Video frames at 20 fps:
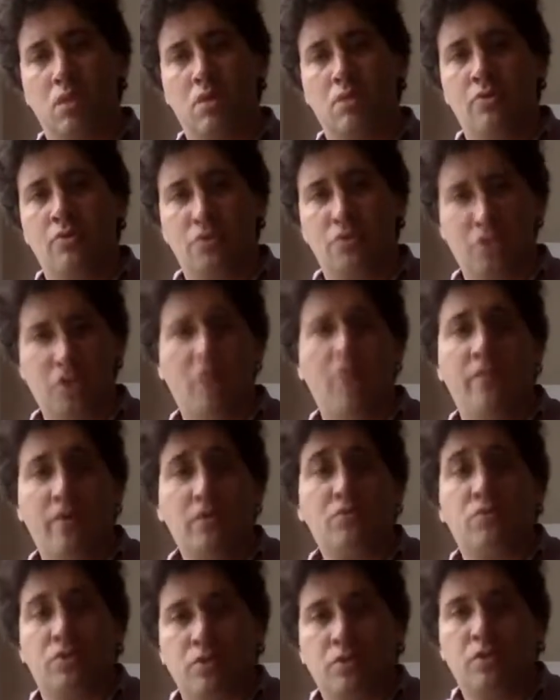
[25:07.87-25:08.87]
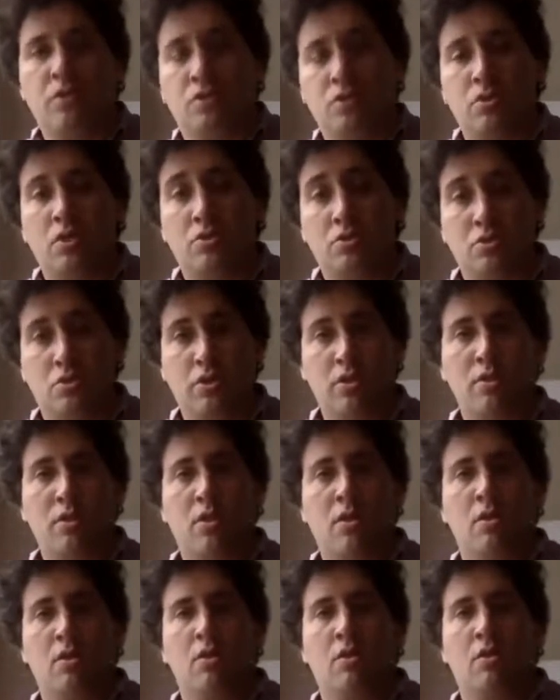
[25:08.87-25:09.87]
they're self-interested essentially.
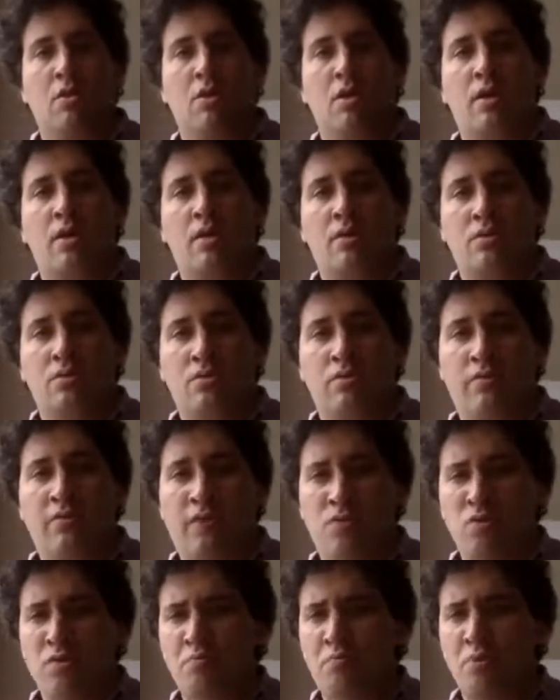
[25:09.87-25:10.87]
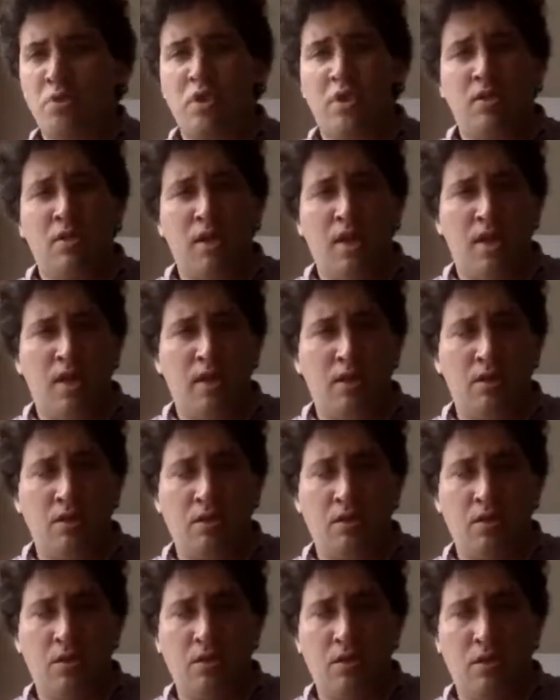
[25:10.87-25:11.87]
So if I were to put in
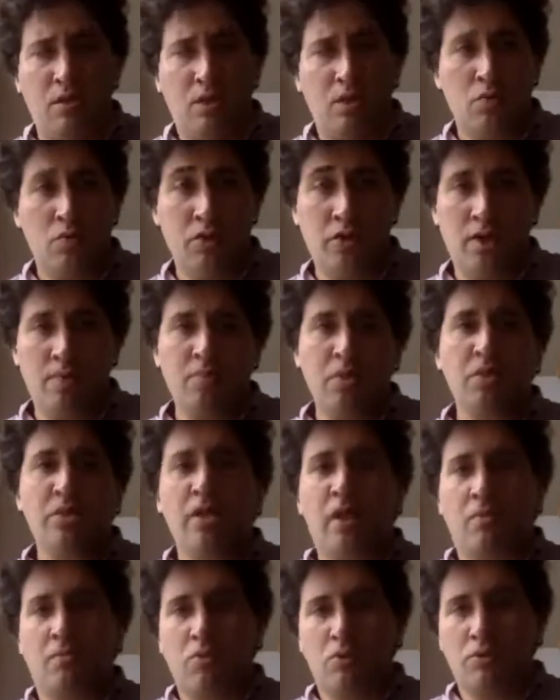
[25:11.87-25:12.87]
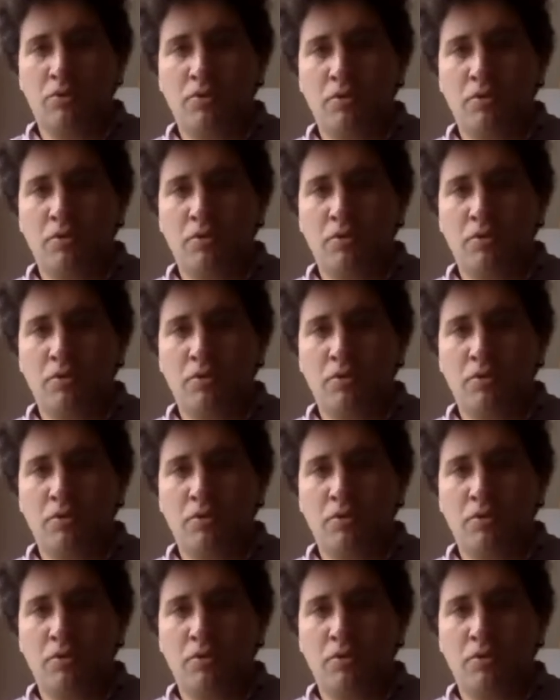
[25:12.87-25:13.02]
10, it would then be doubled.